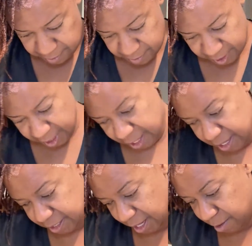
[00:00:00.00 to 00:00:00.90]
and like I
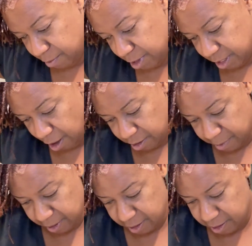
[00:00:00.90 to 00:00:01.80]
say, we talked
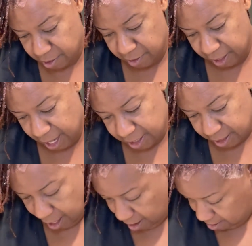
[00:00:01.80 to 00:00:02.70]
about this on the last
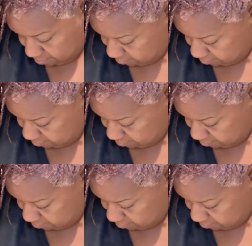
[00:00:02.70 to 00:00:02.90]
live.